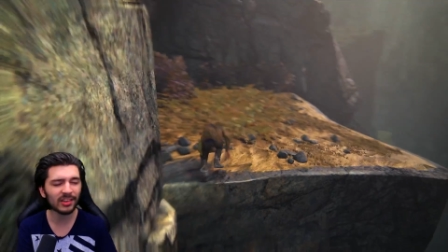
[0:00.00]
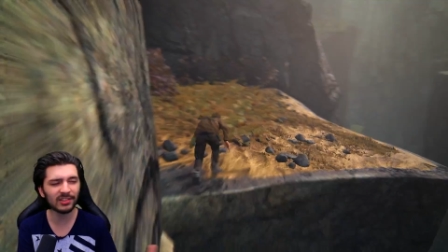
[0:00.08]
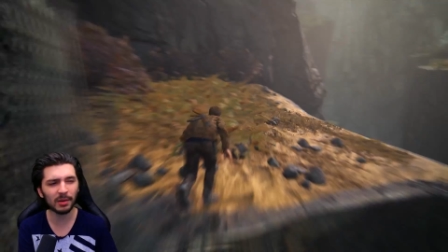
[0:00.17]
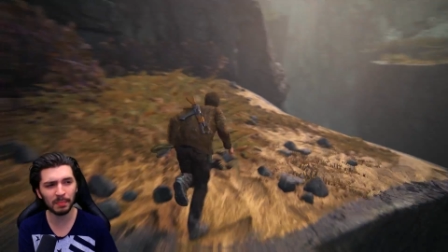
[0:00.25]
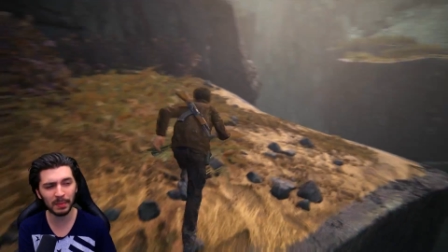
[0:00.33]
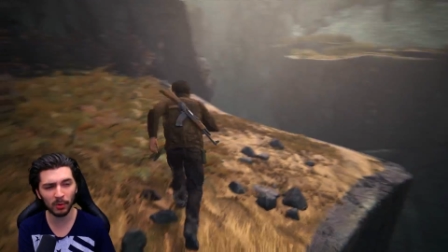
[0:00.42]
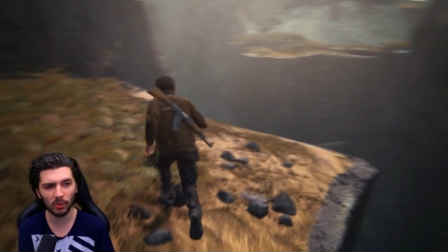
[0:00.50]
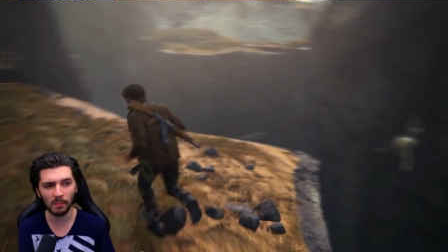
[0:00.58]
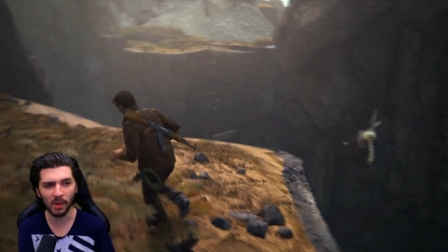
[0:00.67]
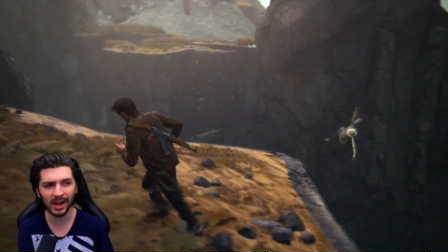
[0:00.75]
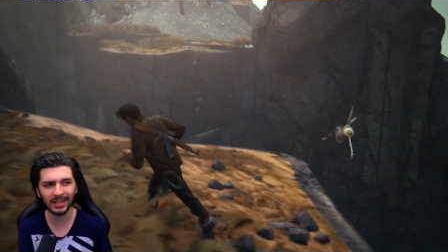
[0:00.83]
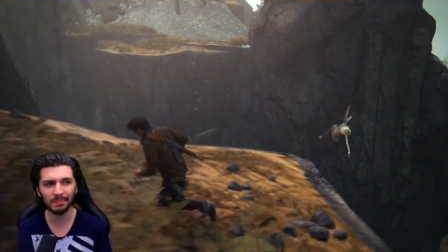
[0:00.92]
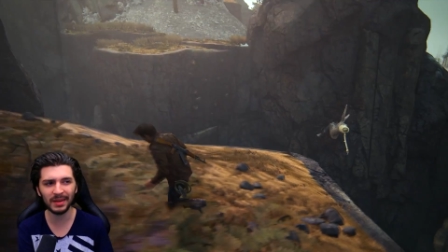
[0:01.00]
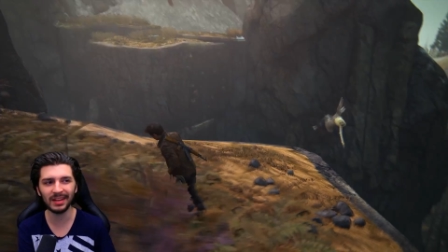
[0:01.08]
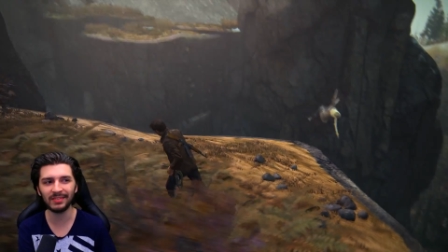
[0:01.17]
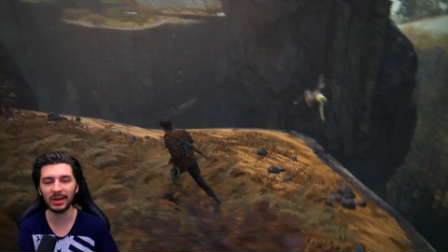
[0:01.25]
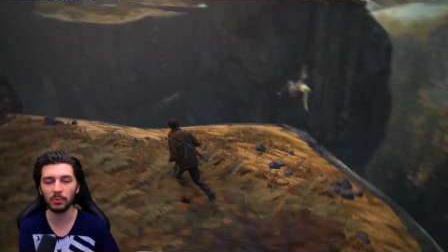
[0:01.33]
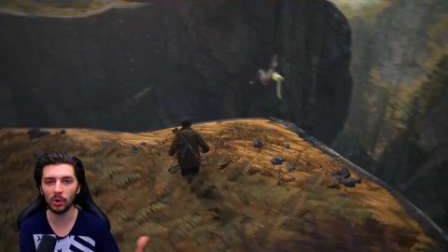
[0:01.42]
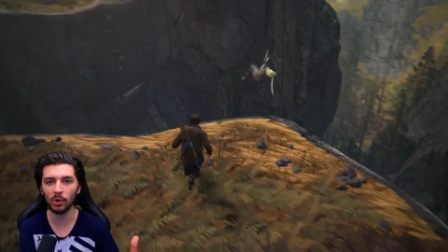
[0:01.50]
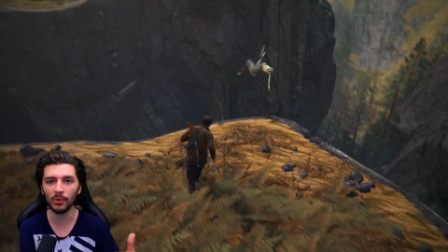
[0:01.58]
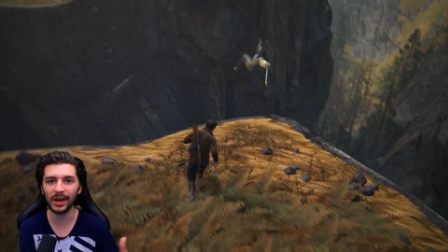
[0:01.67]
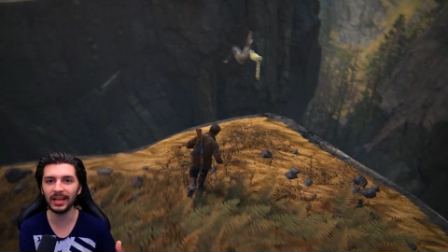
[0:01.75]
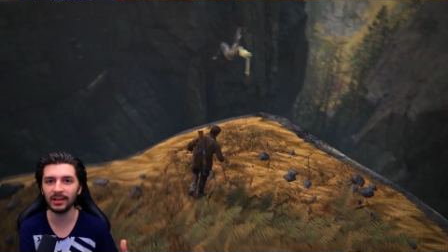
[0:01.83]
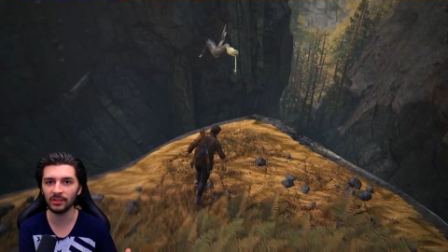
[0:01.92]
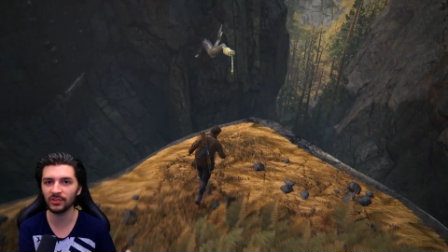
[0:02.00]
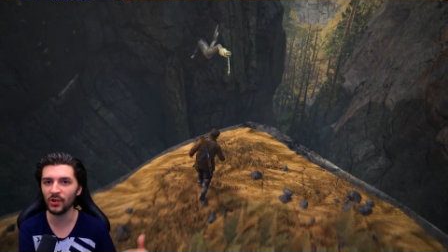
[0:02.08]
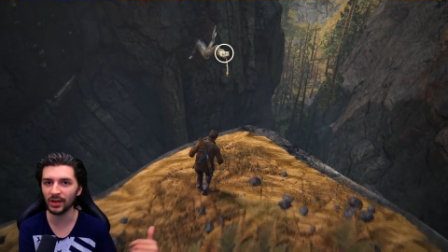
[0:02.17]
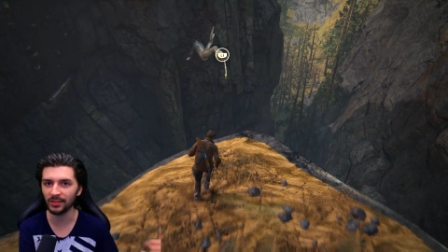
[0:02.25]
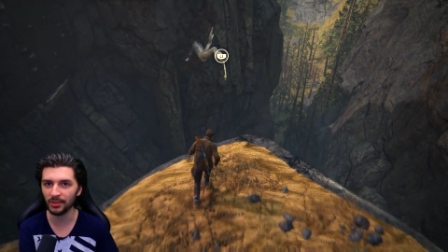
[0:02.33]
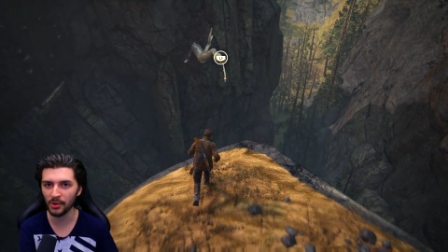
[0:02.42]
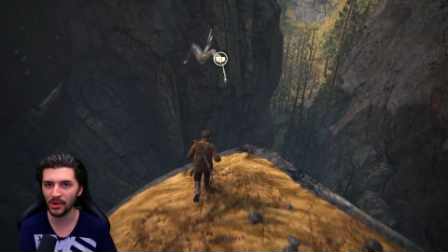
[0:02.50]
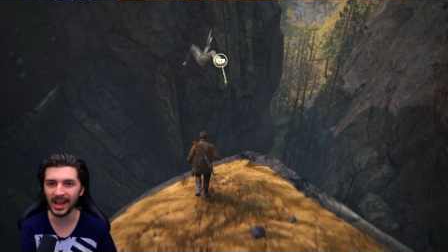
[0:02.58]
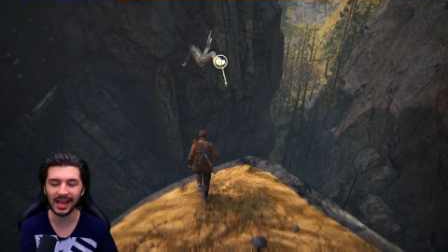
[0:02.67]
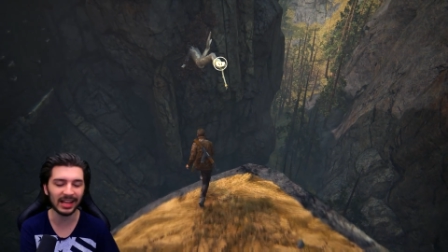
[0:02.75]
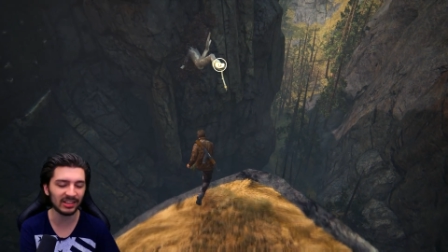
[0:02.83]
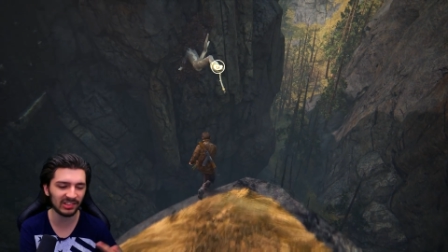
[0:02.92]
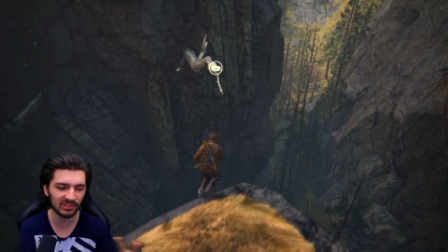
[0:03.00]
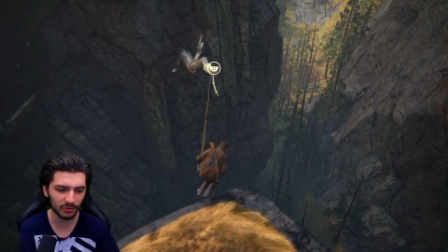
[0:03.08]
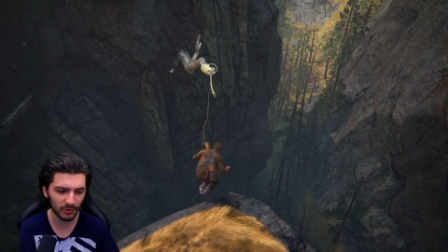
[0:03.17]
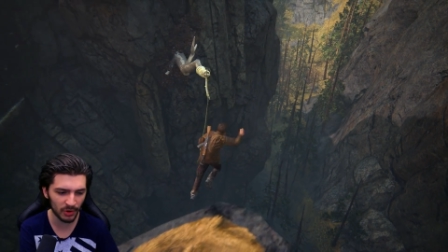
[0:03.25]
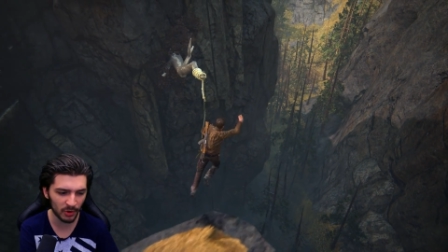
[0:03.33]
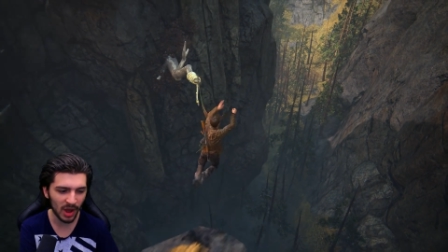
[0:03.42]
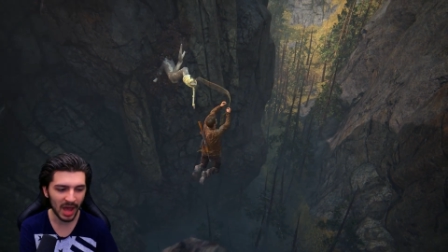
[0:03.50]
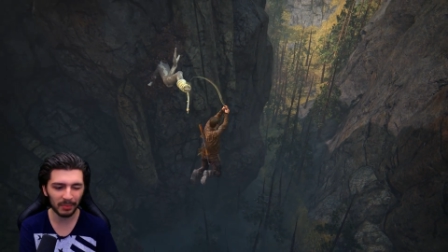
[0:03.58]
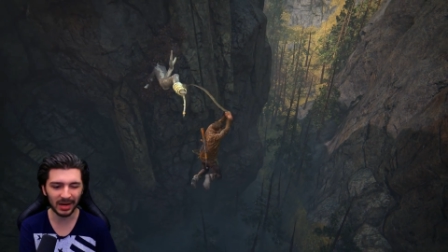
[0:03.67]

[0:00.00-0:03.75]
Some people reminded me that they were already in Uncharted 3, and that's true,